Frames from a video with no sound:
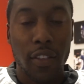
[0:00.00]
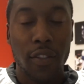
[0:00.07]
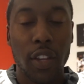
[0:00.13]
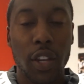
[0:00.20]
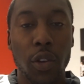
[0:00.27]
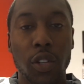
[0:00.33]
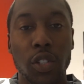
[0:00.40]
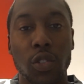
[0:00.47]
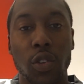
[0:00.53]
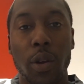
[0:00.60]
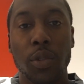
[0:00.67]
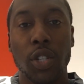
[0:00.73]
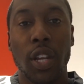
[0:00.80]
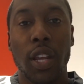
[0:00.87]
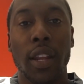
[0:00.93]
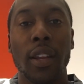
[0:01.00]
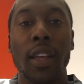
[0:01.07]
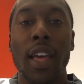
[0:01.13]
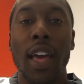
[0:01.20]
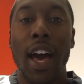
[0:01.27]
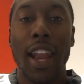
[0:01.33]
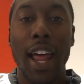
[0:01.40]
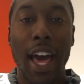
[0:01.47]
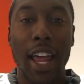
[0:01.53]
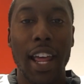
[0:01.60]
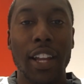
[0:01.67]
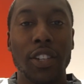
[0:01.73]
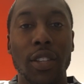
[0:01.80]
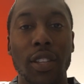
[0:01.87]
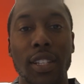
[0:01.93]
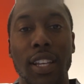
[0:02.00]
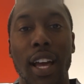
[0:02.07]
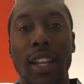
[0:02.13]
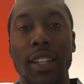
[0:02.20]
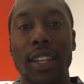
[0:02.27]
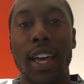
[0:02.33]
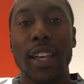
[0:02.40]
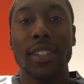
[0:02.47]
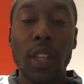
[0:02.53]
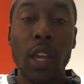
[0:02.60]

the video description on how to enter this contest.